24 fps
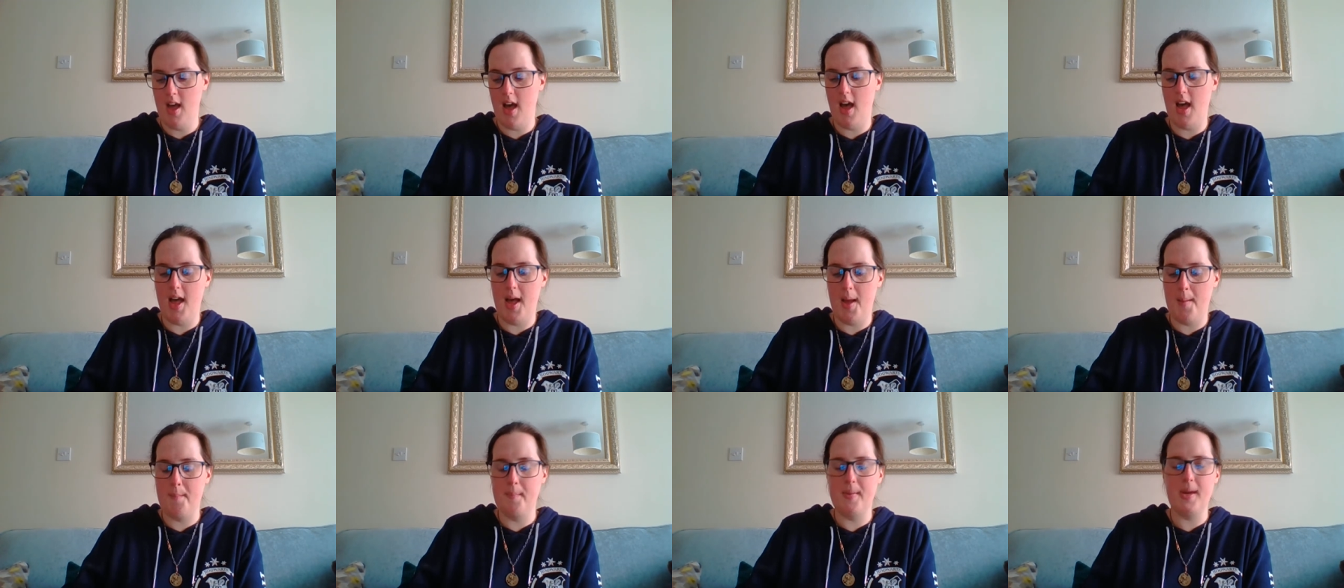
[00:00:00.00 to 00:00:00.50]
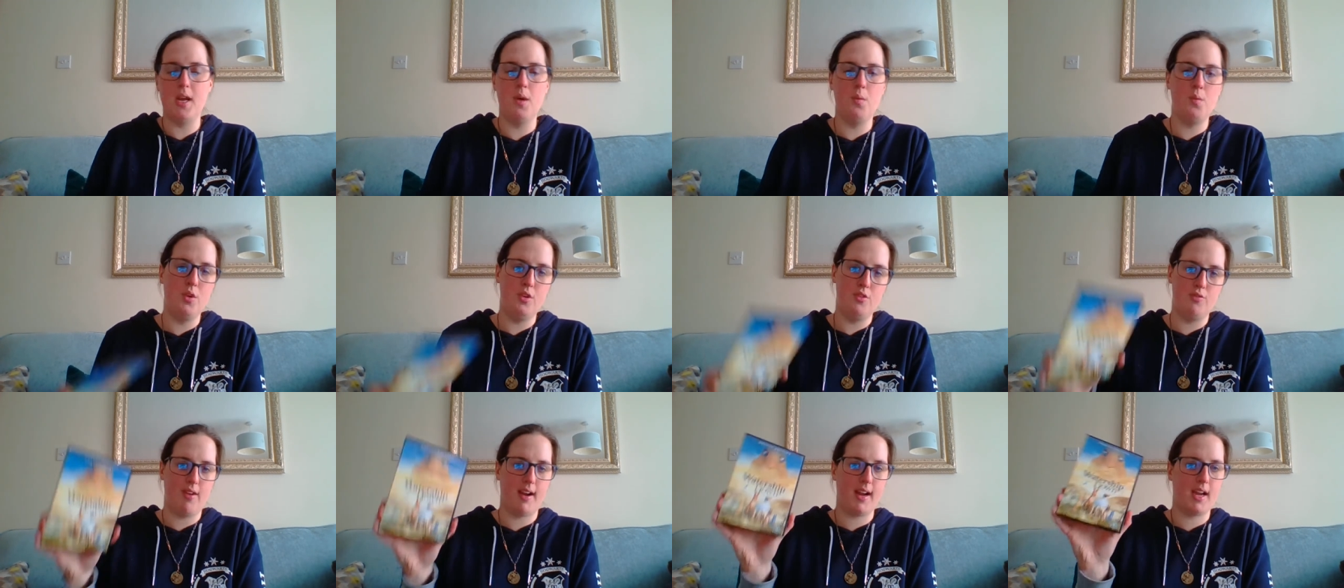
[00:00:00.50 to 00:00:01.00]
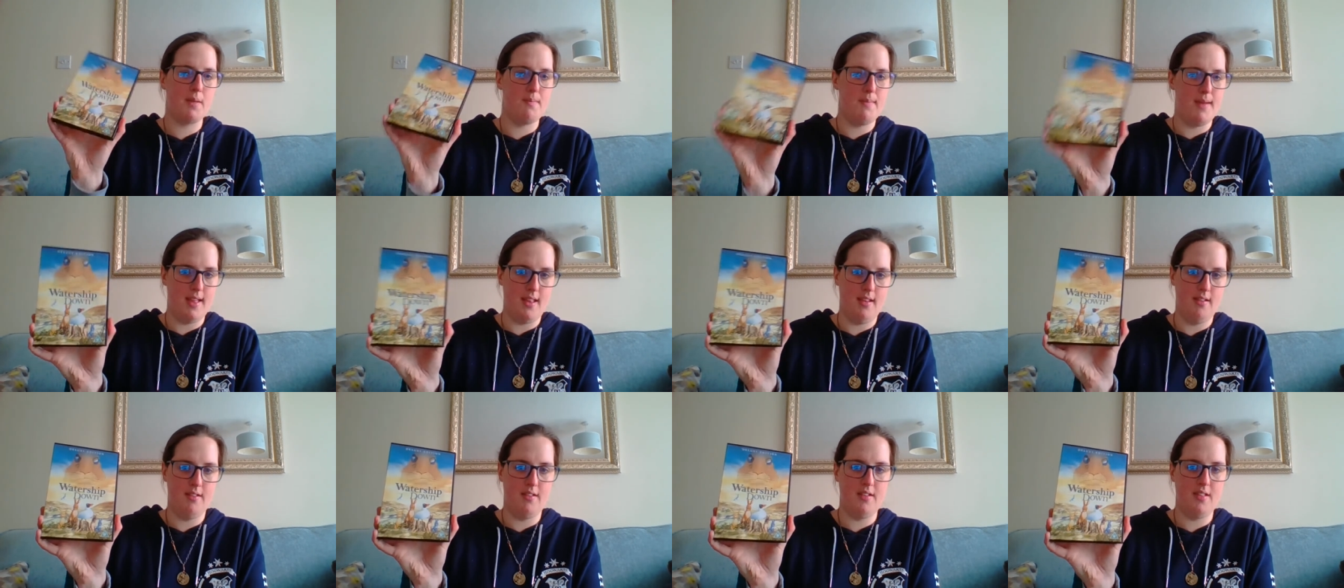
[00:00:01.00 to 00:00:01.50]
Um, but I would
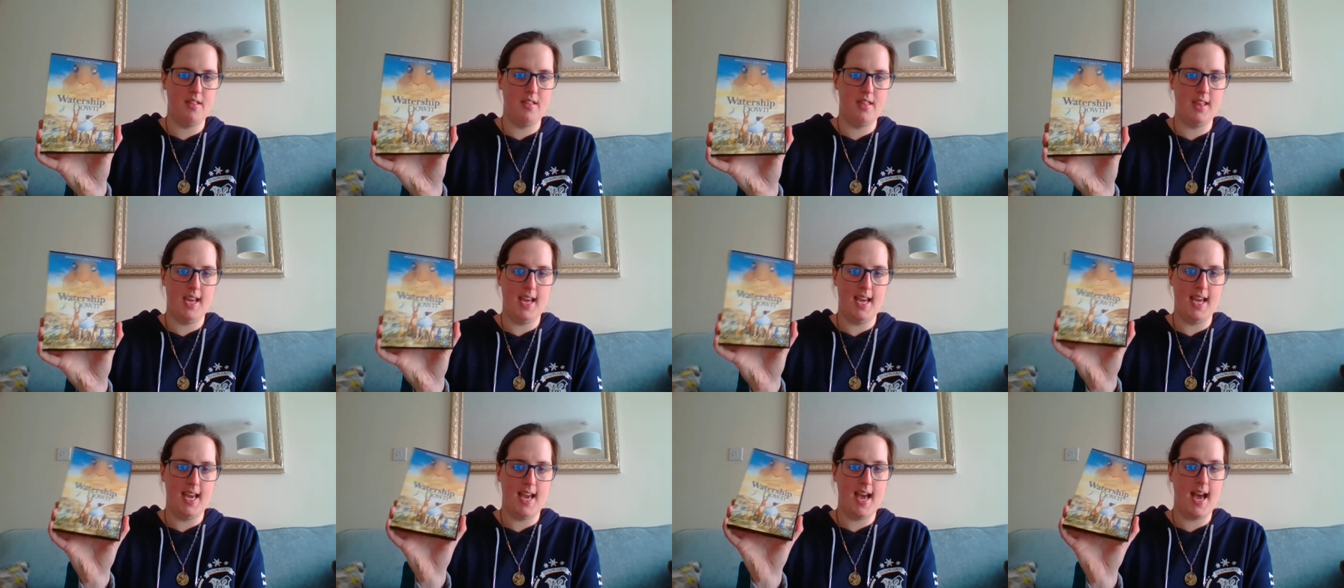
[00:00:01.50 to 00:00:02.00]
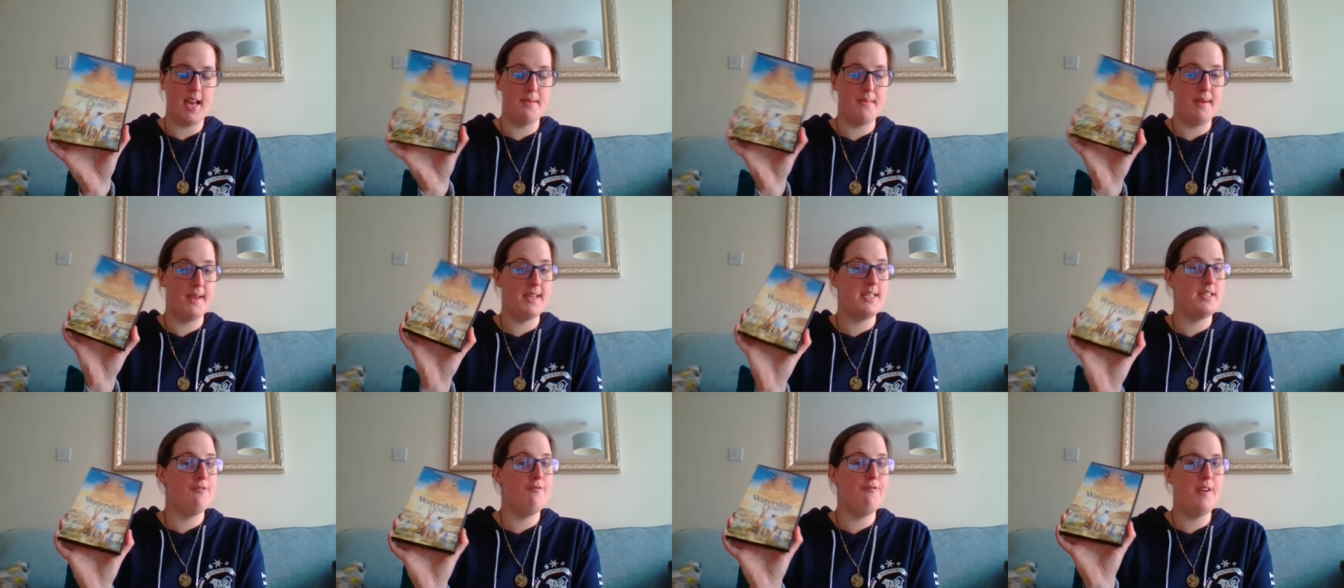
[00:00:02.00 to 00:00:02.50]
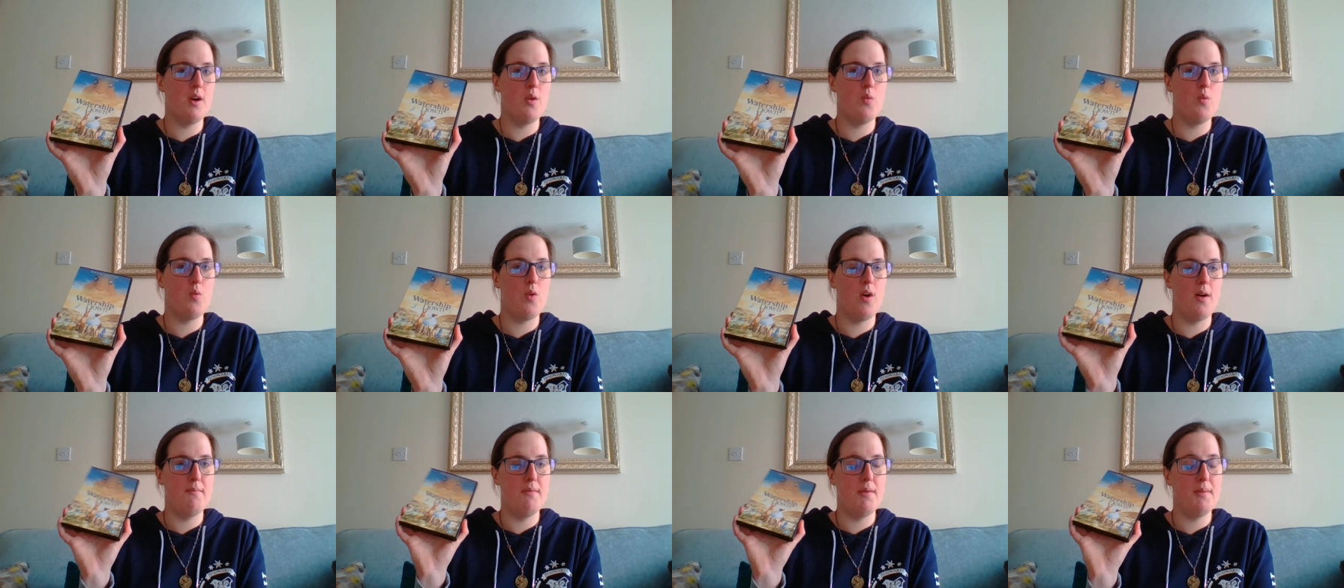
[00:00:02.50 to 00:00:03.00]
recommend the animated film
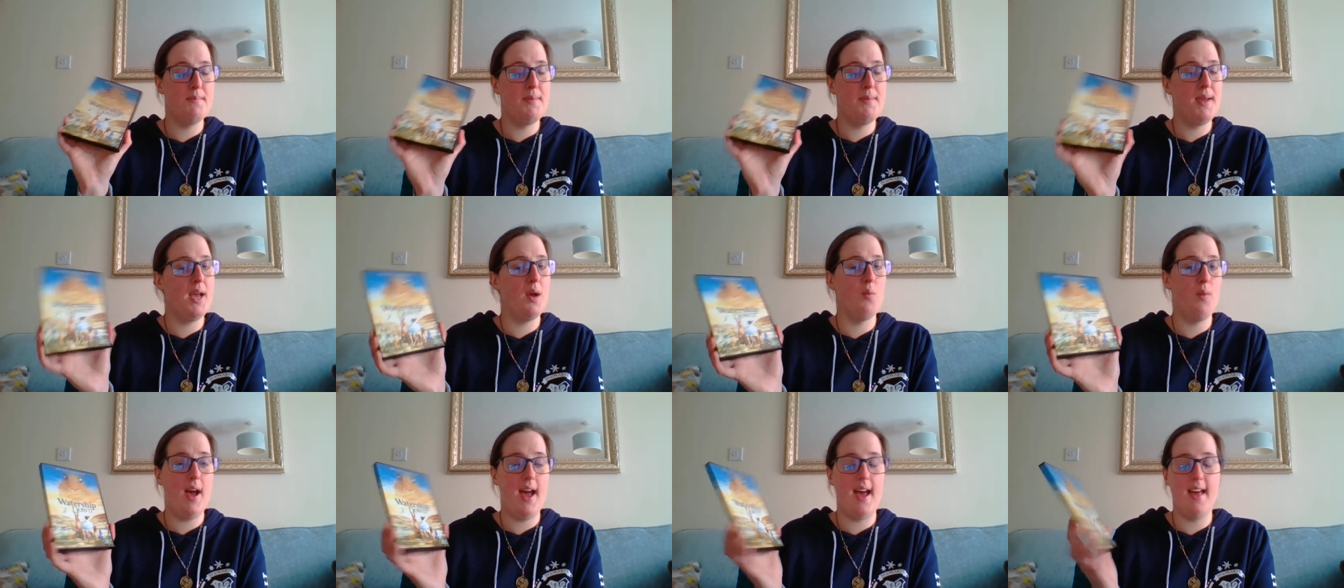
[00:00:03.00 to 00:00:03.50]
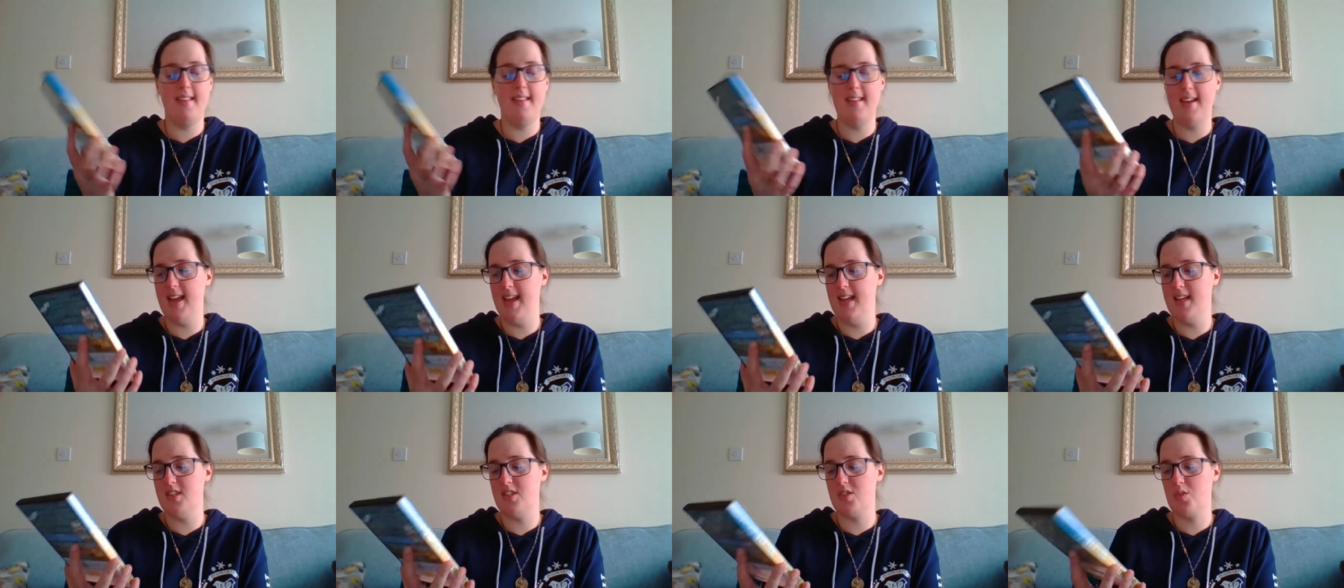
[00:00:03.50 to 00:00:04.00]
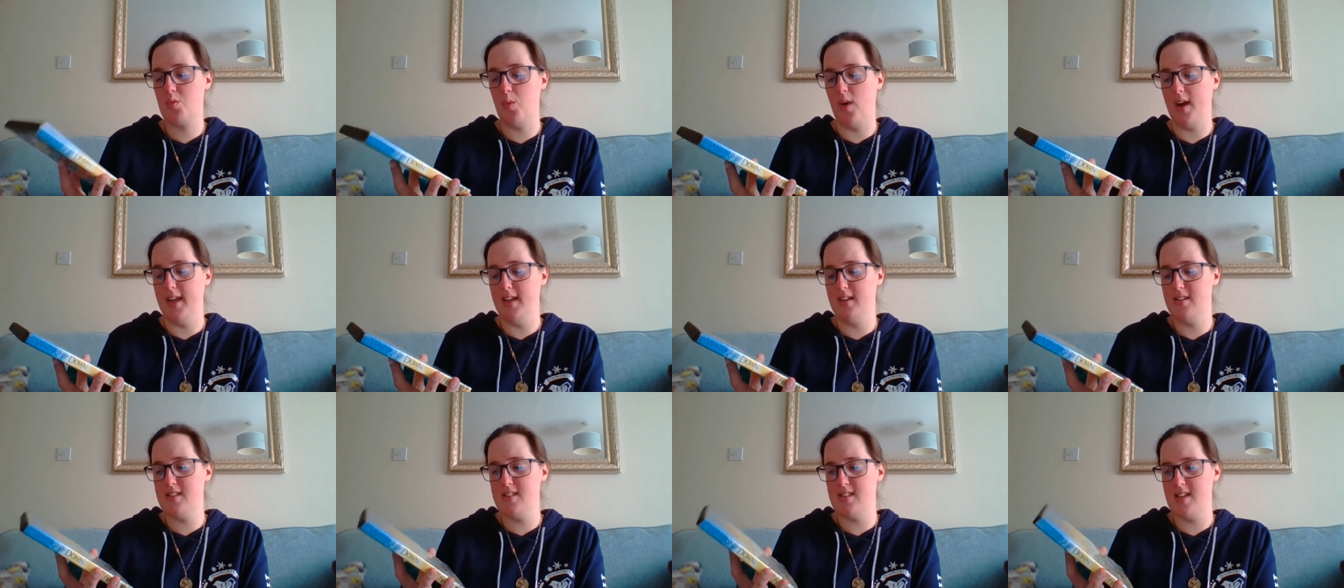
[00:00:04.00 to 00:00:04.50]
one, but be aware that it's
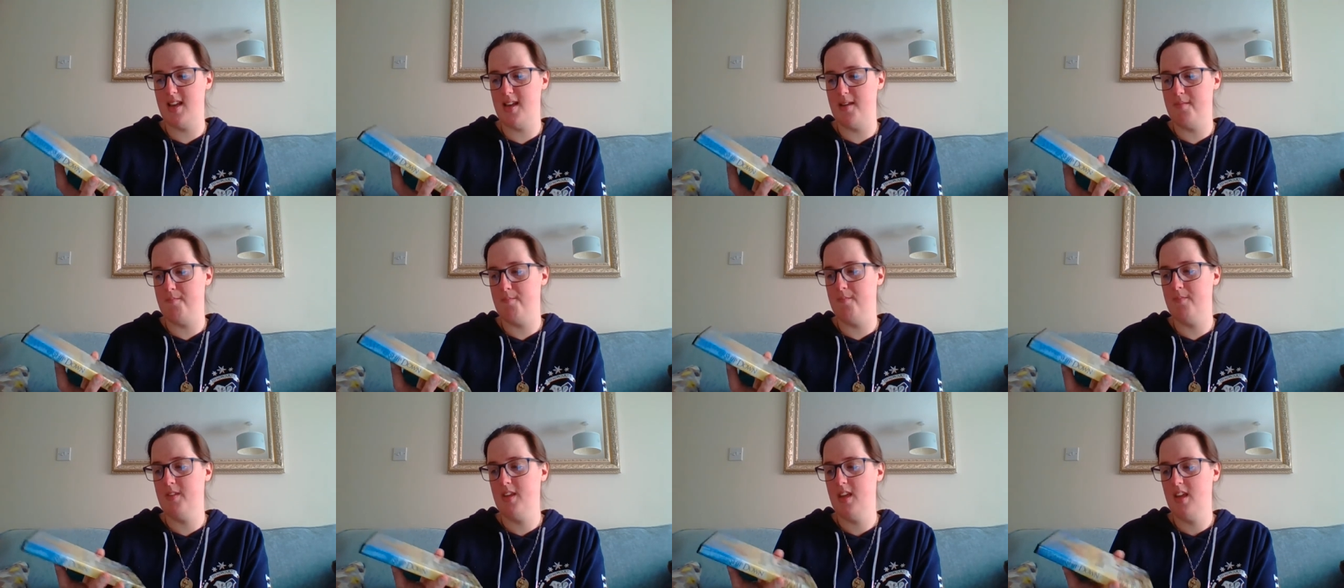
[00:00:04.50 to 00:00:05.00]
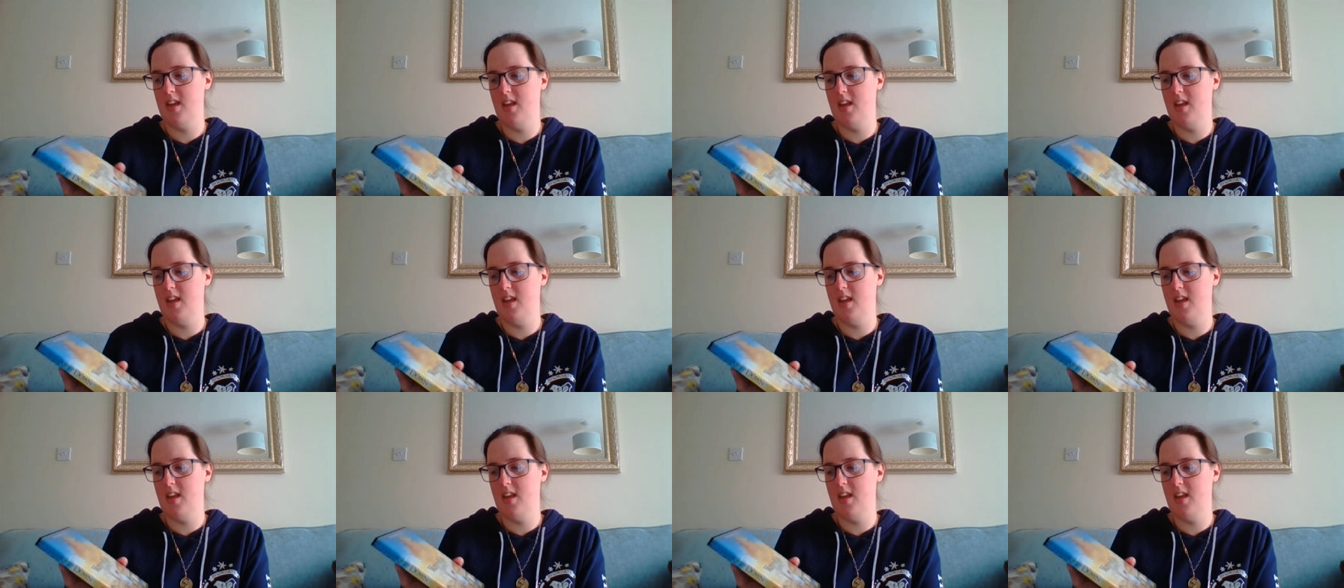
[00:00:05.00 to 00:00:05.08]
quite um,